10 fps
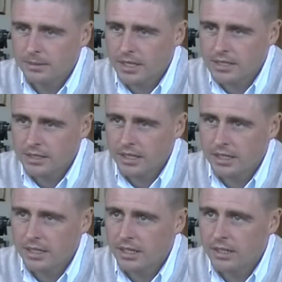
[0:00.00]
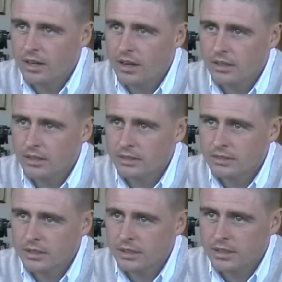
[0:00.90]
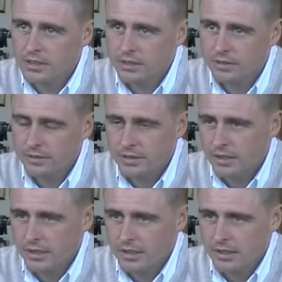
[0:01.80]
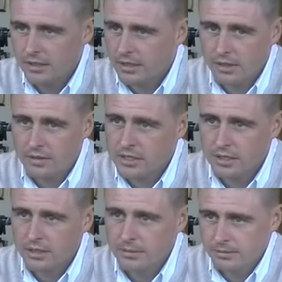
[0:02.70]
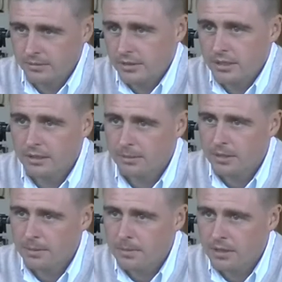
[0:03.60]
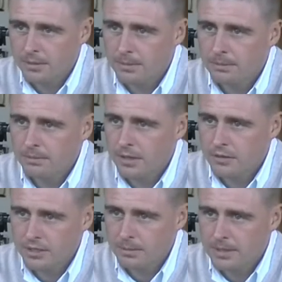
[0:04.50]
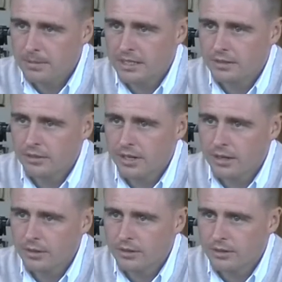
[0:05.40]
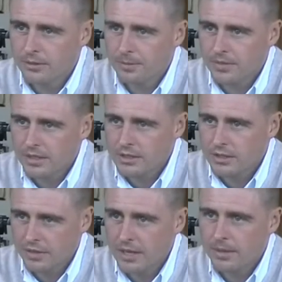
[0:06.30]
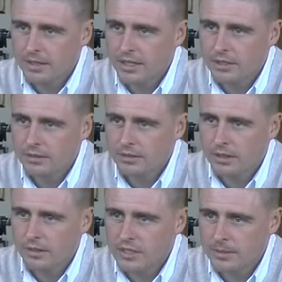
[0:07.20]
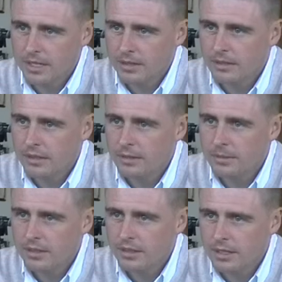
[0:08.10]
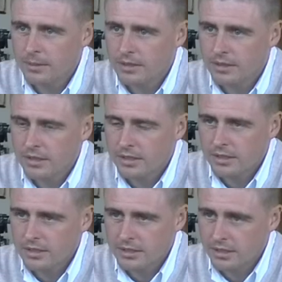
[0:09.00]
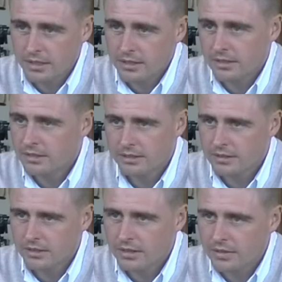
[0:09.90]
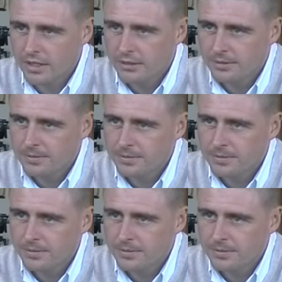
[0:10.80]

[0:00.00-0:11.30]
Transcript: Places like here, York, and, you know, and stuff. Yeah. The obviously, the obviously big, massive crowd, and stuff there. They do obviously mean a lot more, yeah. But as I say, no, it's a great feeling.